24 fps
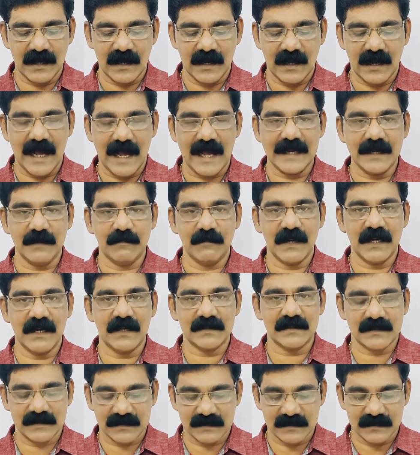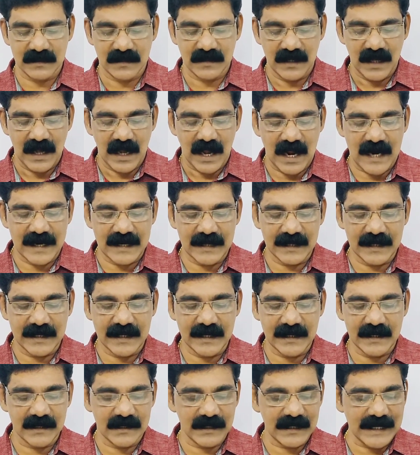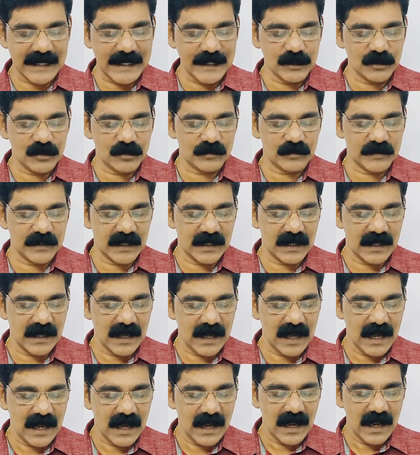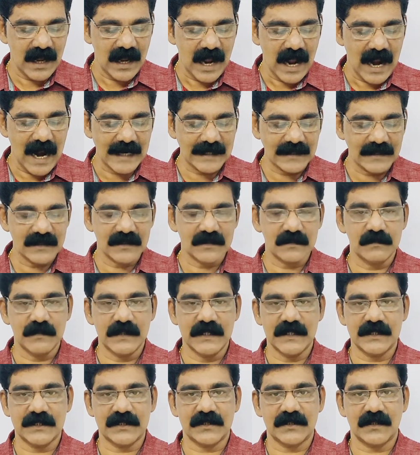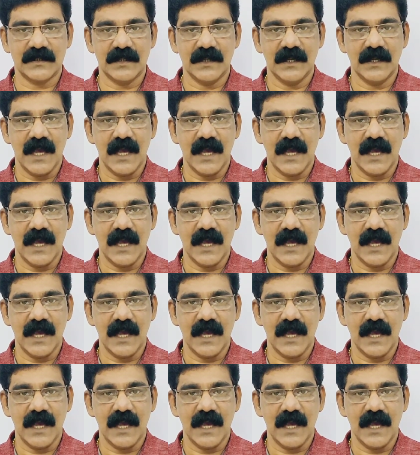animals, and here into the underburst.